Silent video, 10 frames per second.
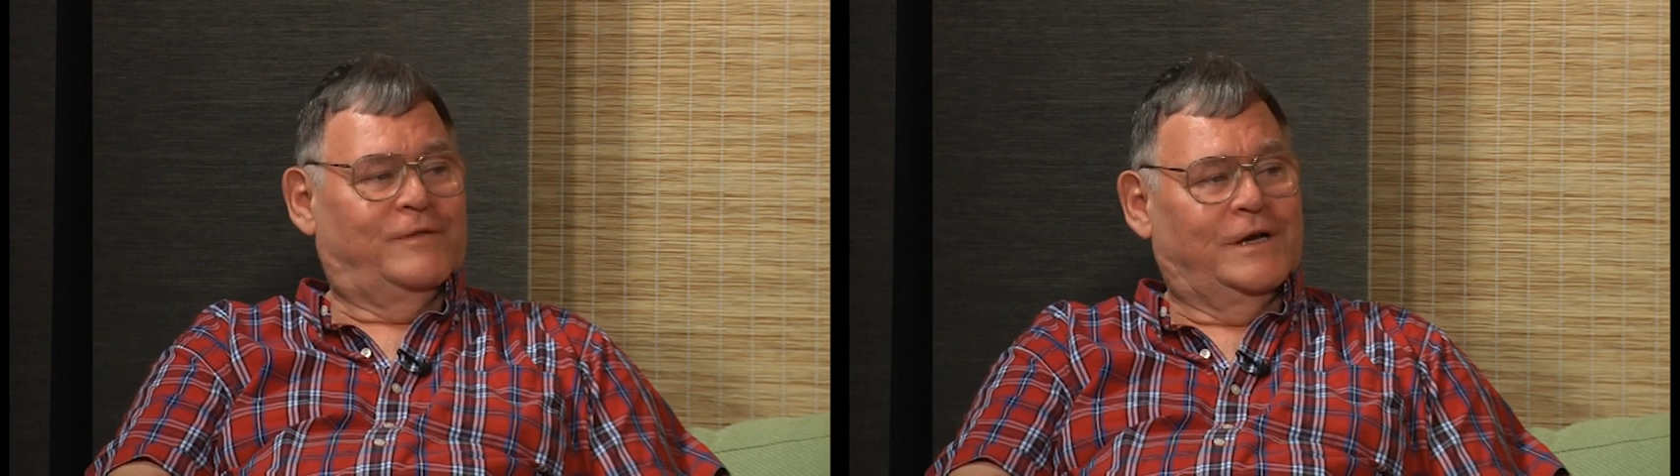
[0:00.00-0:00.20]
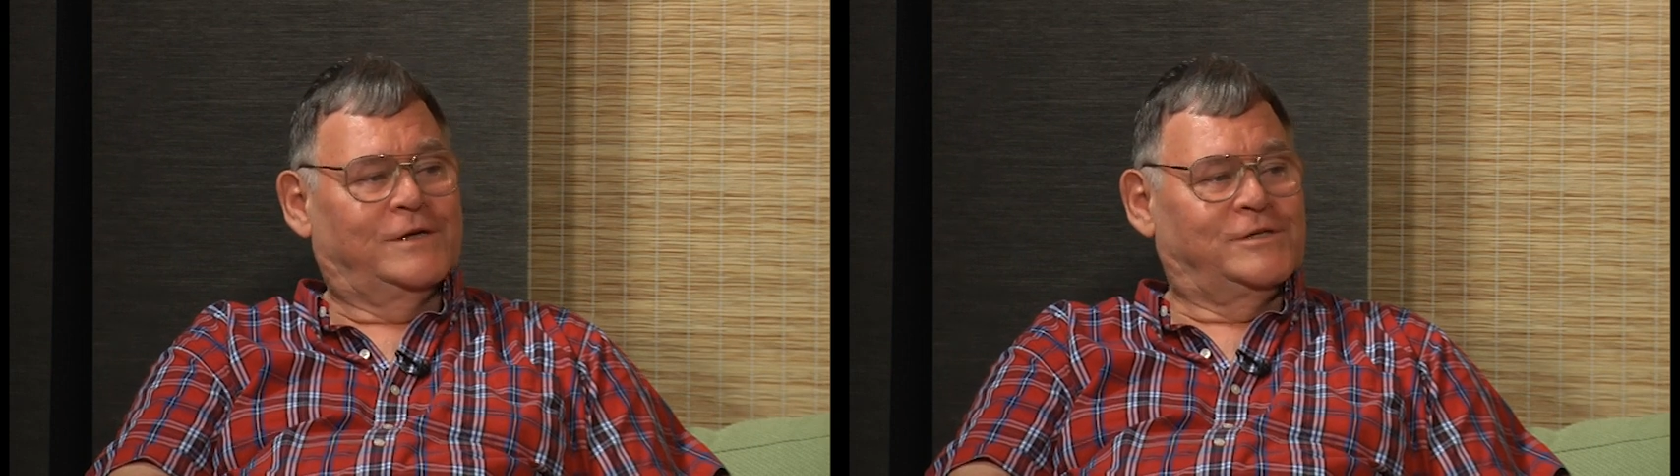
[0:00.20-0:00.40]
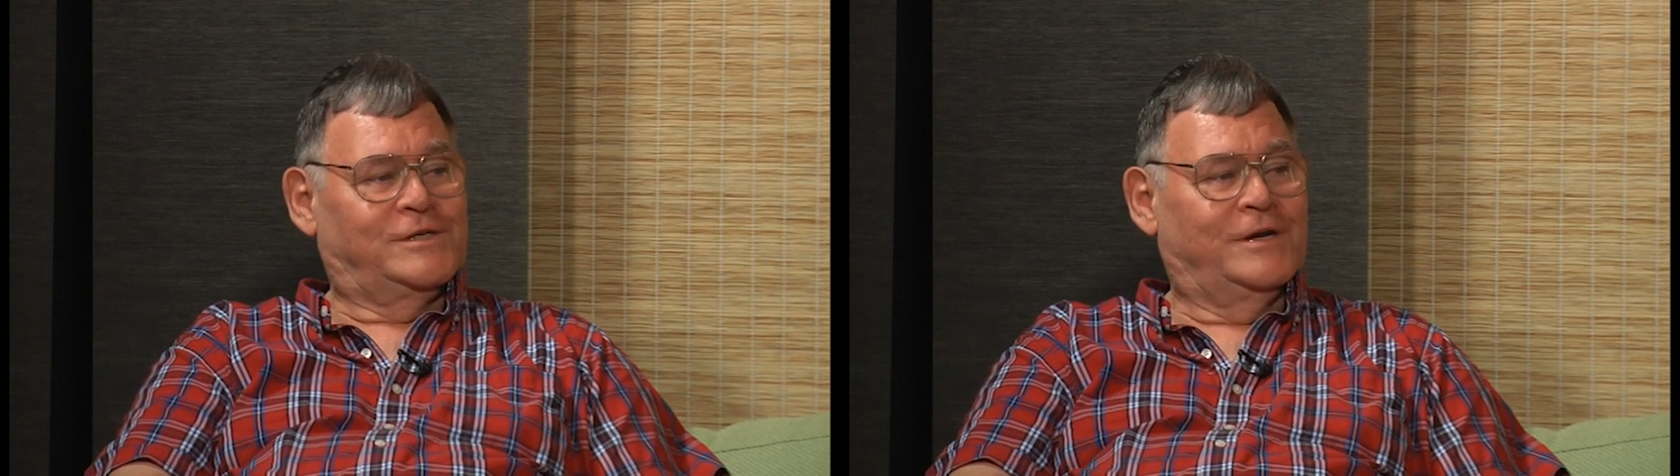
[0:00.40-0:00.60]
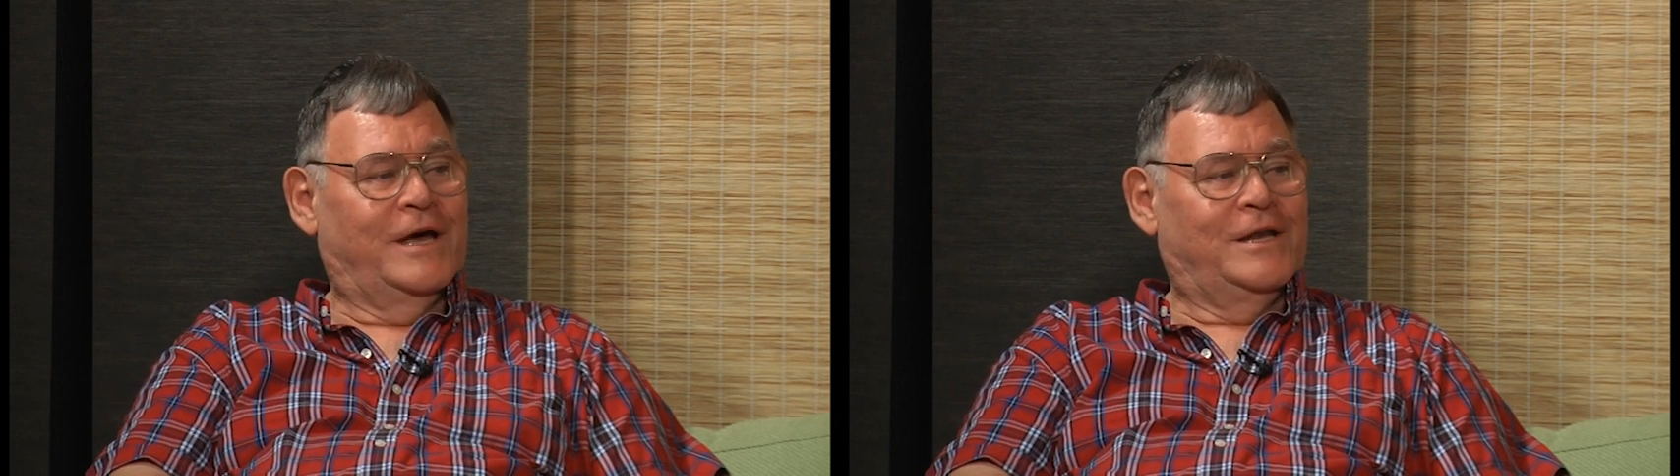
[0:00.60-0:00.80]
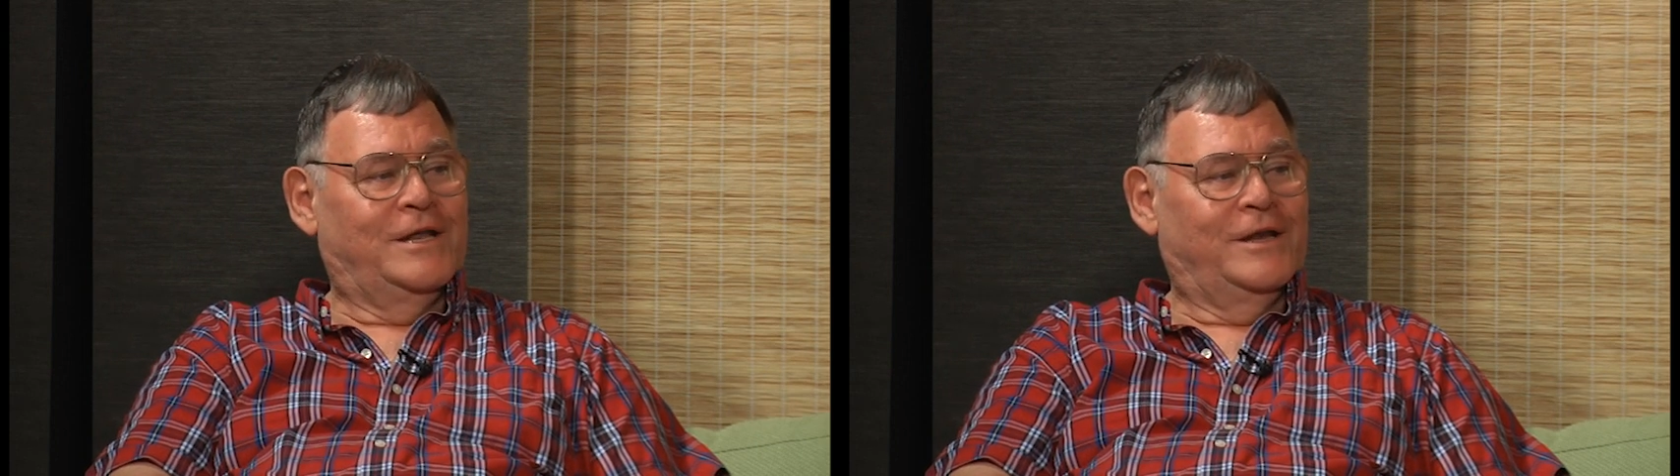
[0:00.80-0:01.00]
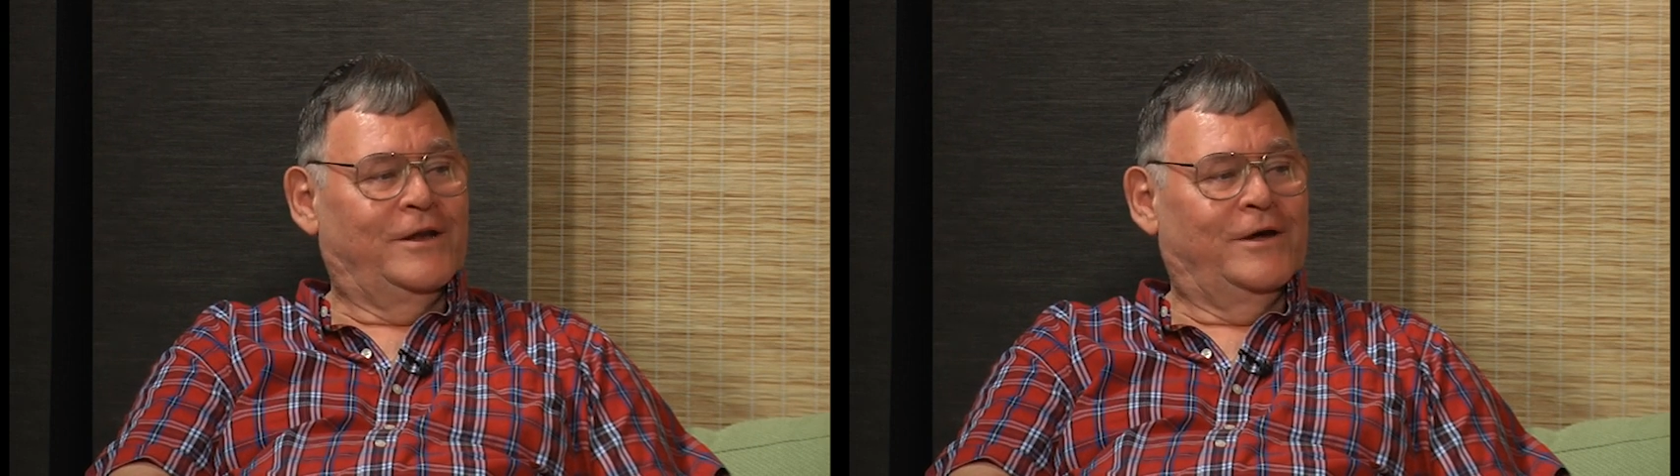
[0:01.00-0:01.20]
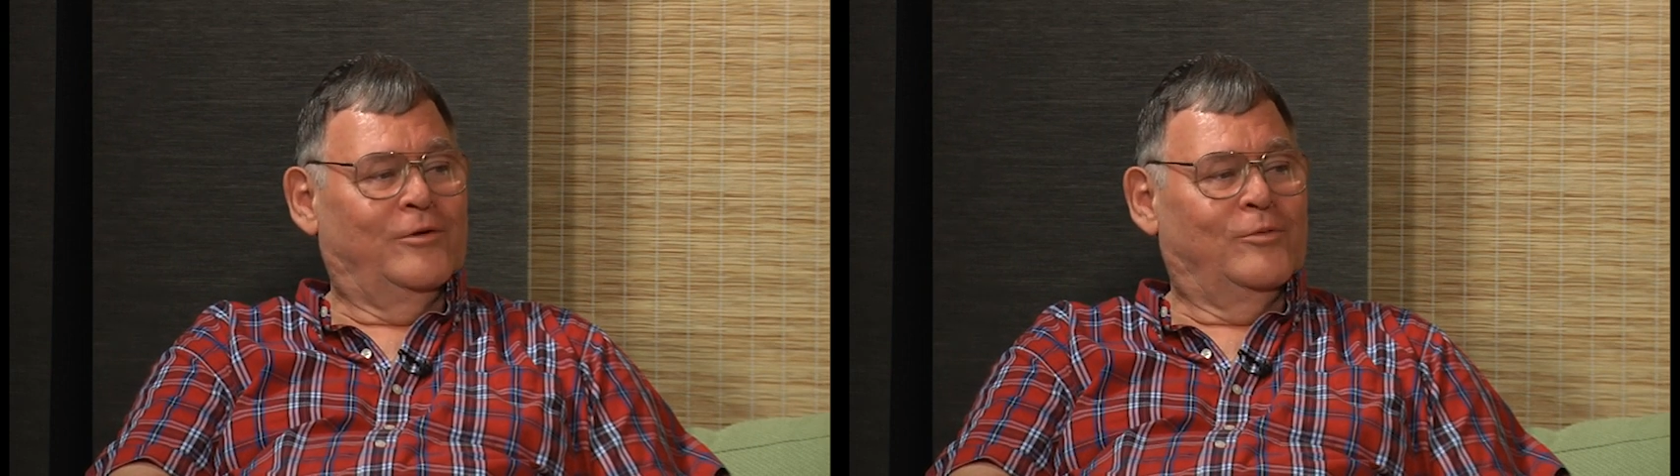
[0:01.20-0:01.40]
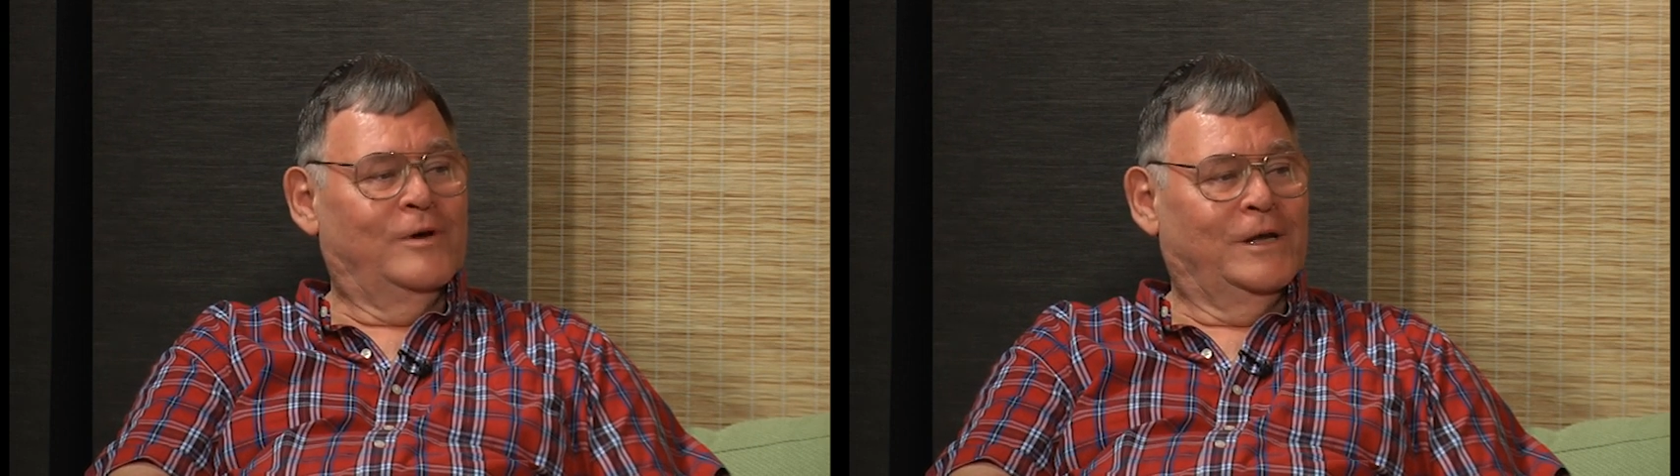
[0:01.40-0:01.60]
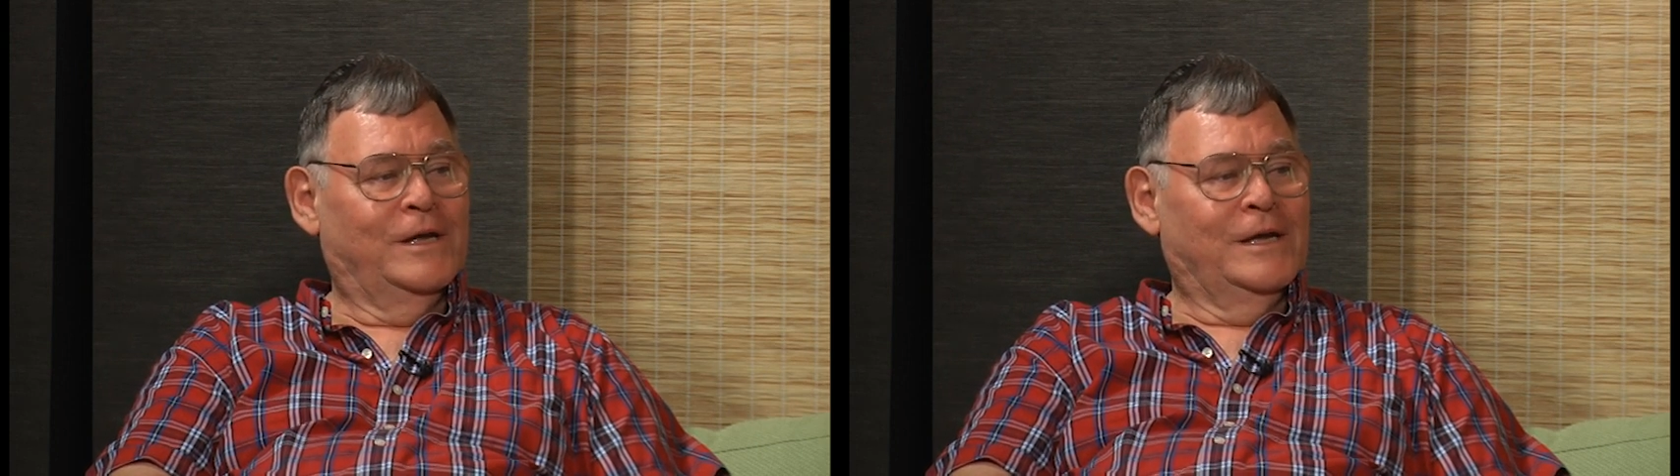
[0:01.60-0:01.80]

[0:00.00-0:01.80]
things that I didn't know.